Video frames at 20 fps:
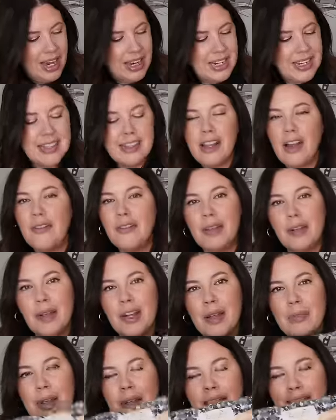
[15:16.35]
I just love
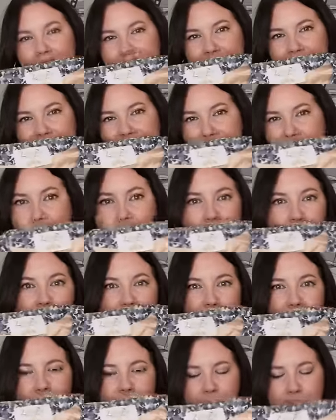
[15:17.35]
learning about these kind of
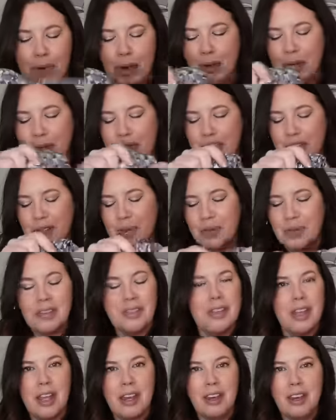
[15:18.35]
regional department
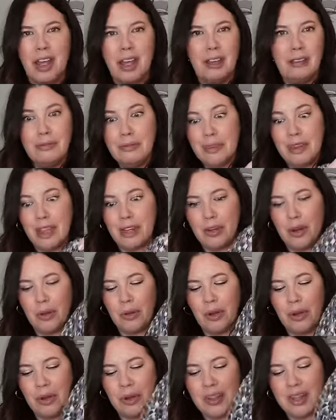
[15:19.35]
stores that uh, that no
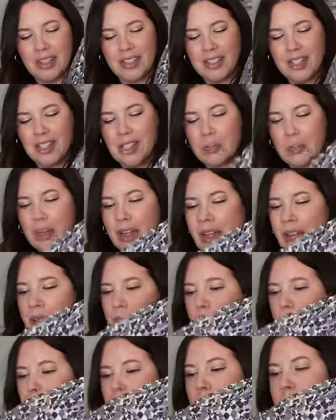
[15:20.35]
longer exist, but
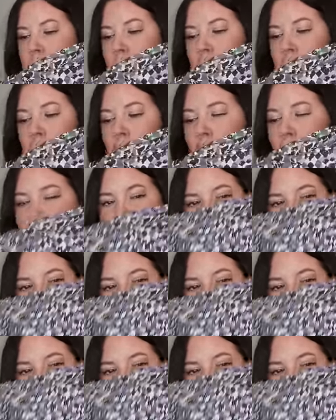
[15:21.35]
beautiful